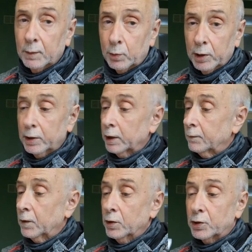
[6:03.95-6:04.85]
breathing,
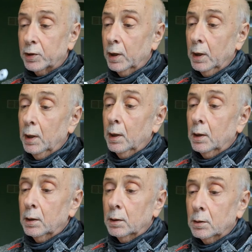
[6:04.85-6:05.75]
if you're just
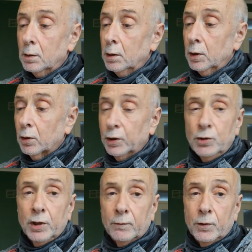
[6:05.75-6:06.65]

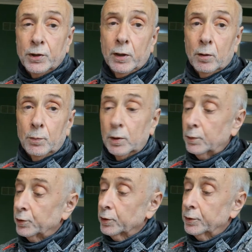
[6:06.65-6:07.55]
using it for general
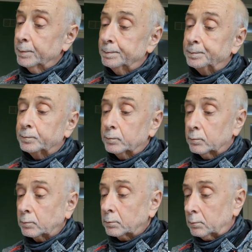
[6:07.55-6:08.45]
purposes
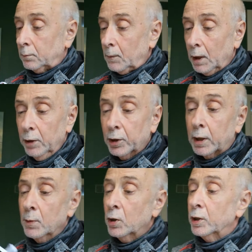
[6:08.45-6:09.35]
in the
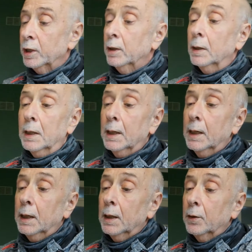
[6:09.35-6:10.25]
community,
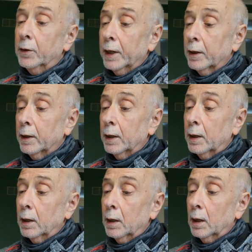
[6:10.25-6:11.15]
then
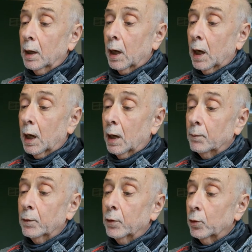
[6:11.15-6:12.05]

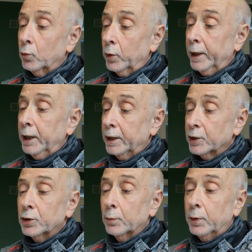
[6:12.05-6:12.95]
there really
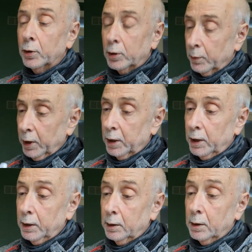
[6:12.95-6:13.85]
doesn't appear to be
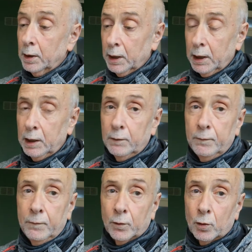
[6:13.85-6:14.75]
any need
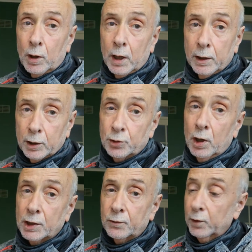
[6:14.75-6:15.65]
for an
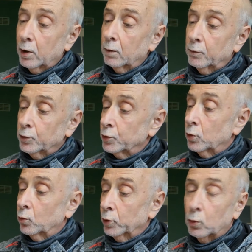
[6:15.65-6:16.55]
exhaust valve, and there's no
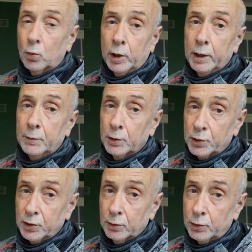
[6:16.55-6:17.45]
real worry about
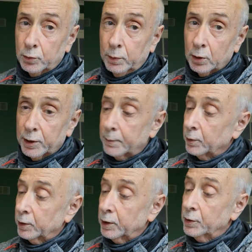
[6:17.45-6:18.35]
CO2 buildup
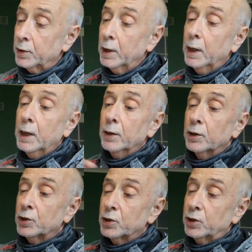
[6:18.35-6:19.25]
in these.
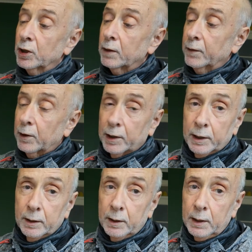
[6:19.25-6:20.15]
This is still a
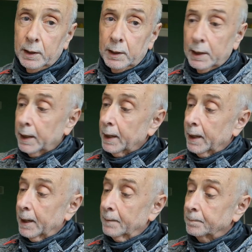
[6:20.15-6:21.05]
very
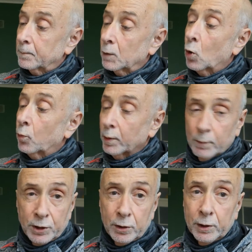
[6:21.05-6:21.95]
open
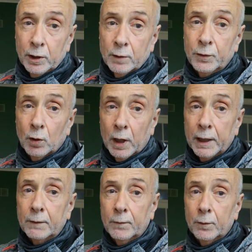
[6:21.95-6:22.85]
material, if you
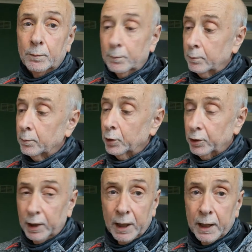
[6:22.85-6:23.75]
like, for
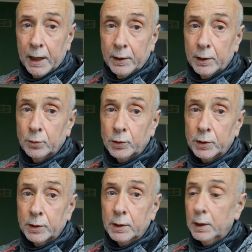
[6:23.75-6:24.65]
breathing in and out.
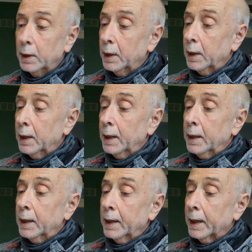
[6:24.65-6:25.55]

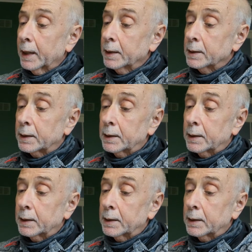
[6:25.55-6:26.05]
And